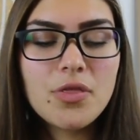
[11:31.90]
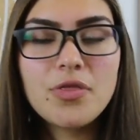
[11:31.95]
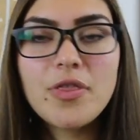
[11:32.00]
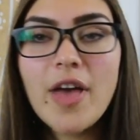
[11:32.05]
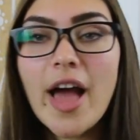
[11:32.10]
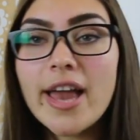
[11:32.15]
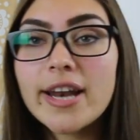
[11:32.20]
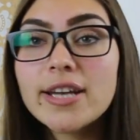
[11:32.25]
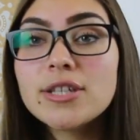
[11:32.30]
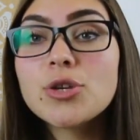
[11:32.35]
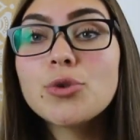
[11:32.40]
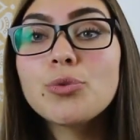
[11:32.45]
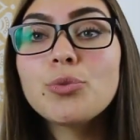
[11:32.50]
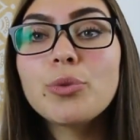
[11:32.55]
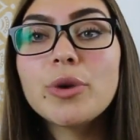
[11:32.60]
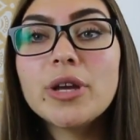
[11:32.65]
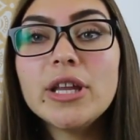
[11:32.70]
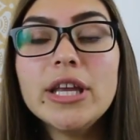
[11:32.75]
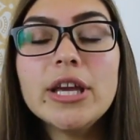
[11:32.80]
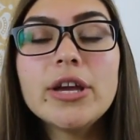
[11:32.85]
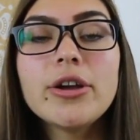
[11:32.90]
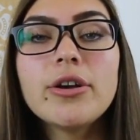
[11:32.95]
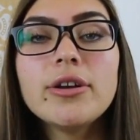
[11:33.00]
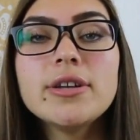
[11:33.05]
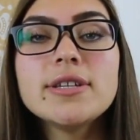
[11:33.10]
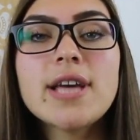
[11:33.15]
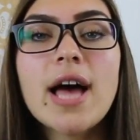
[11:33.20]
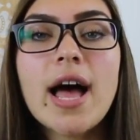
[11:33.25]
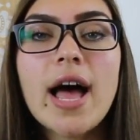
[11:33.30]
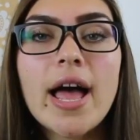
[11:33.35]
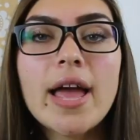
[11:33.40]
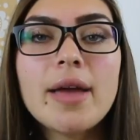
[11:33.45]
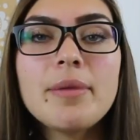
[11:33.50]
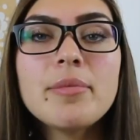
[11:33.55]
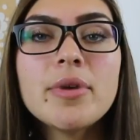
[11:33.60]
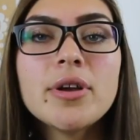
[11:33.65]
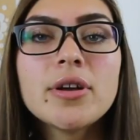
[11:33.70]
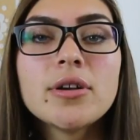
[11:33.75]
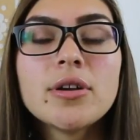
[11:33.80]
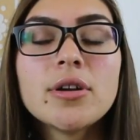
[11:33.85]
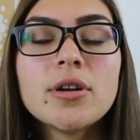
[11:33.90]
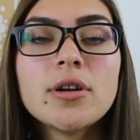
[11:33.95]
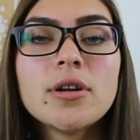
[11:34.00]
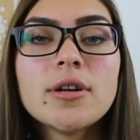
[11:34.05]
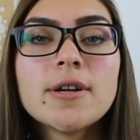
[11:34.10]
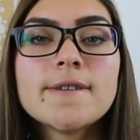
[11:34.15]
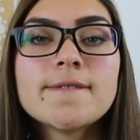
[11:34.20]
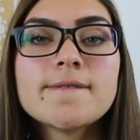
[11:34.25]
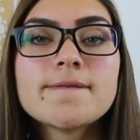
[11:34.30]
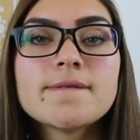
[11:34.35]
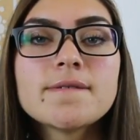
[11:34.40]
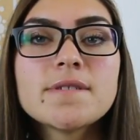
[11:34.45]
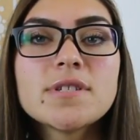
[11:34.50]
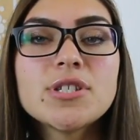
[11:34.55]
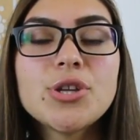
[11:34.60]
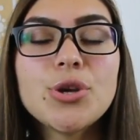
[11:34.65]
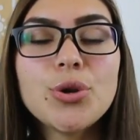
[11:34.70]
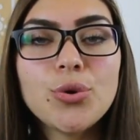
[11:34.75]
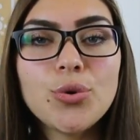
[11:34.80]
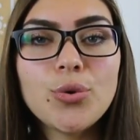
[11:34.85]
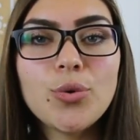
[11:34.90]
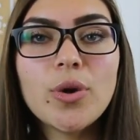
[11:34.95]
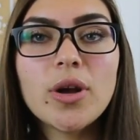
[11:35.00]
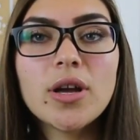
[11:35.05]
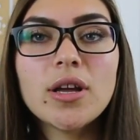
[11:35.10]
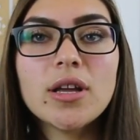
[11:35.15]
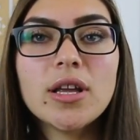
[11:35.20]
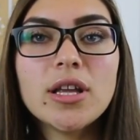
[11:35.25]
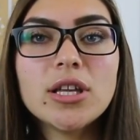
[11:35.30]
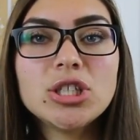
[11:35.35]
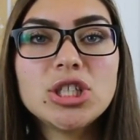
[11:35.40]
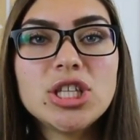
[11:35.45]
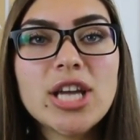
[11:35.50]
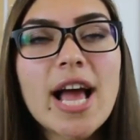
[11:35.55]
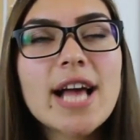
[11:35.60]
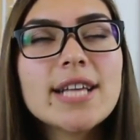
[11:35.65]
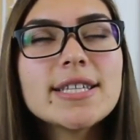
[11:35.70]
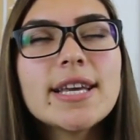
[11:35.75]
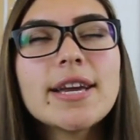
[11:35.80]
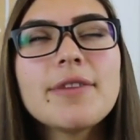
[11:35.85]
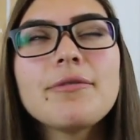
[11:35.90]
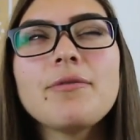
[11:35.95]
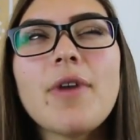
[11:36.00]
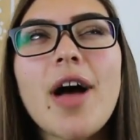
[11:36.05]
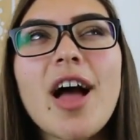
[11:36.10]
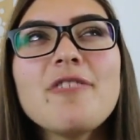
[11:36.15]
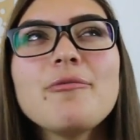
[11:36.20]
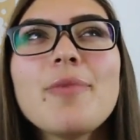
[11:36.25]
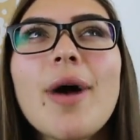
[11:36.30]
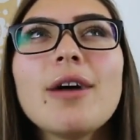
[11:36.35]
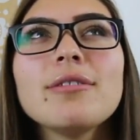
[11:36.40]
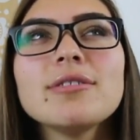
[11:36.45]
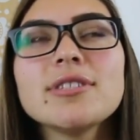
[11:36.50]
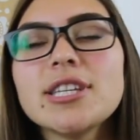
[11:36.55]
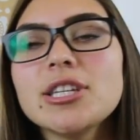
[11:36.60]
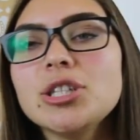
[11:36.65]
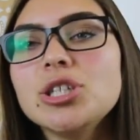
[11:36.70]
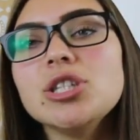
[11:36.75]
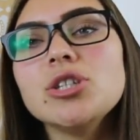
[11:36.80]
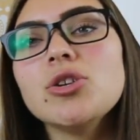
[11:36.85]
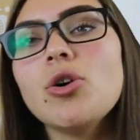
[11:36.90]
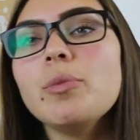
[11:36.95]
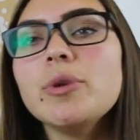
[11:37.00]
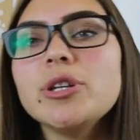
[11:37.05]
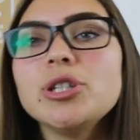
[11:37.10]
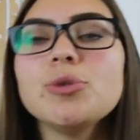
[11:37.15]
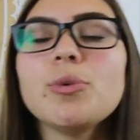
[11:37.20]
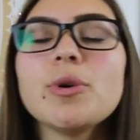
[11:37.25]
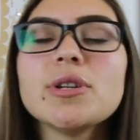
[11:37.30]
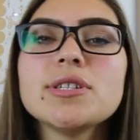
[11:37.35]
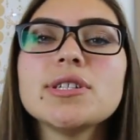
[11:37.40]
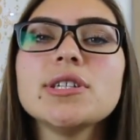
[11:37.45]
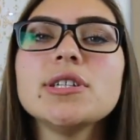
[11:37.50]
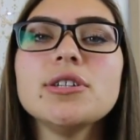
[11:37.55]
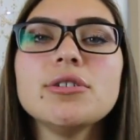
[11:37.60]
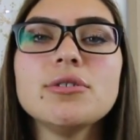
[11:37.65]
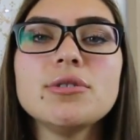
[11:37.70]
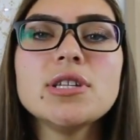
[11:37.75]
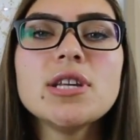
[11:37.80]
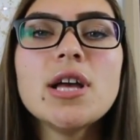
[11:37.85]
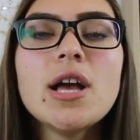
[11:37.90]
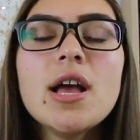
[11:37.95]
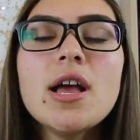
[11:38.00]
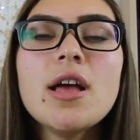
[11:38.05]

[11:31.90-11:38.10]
That is a really good time to, she has like five pounds that she told me she wants to lose.